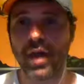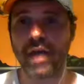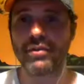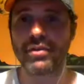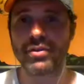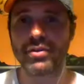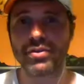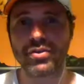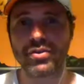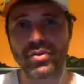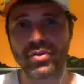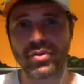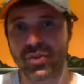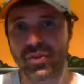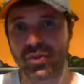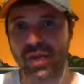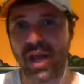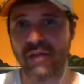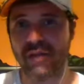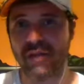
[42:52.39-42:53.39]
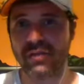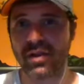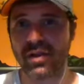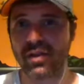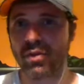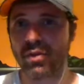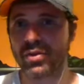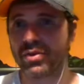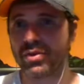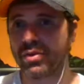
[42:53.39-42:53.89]
you should have
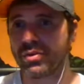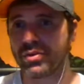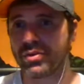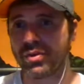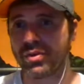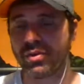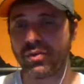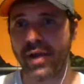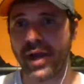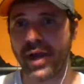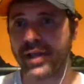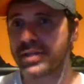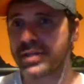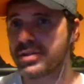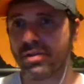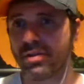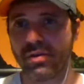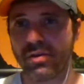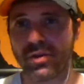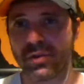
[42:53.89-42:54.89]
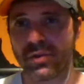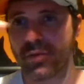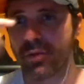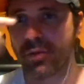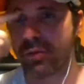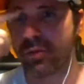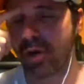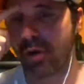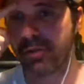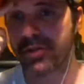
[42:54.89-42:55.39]
another one on your right. So
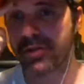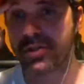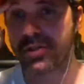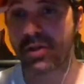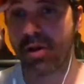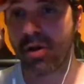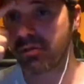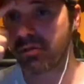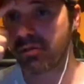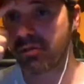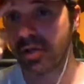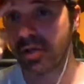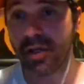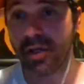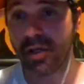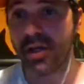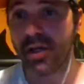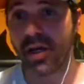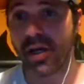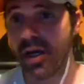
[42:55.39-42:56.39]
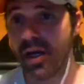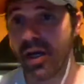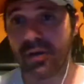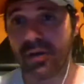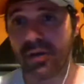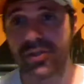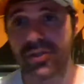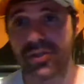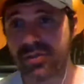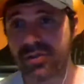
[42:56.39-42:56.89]
you probably don't.
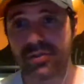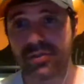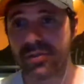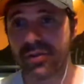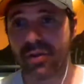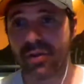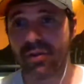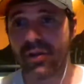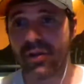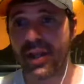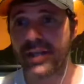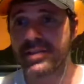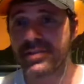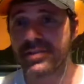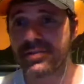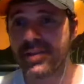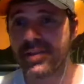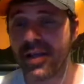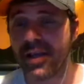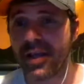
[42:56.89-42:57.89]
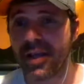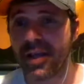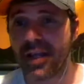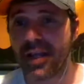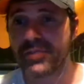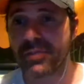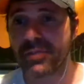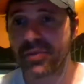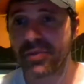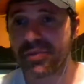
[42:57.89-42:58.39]
Just you know, last
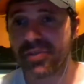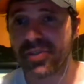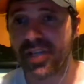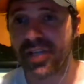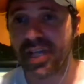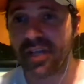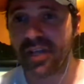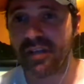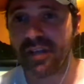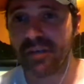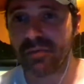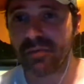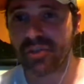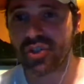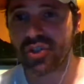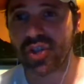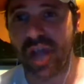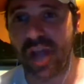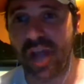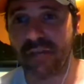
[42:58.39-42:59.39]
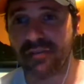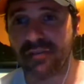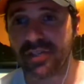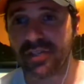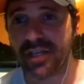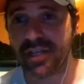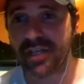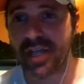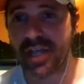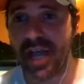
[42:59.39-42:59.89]
person to say anything was Jeff.
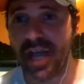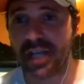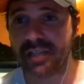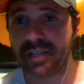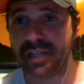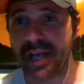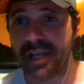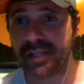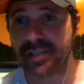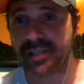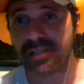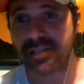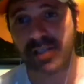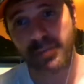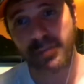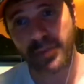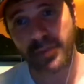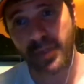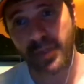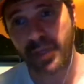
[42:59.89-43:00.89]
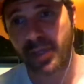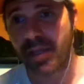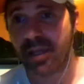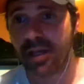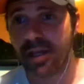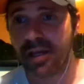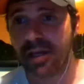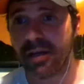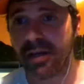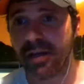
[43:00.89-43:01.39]
Say yeah, nice something.
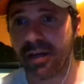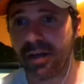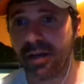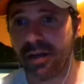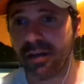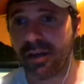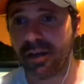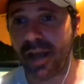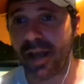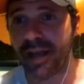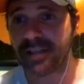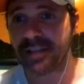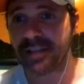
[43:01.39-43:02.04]
Like the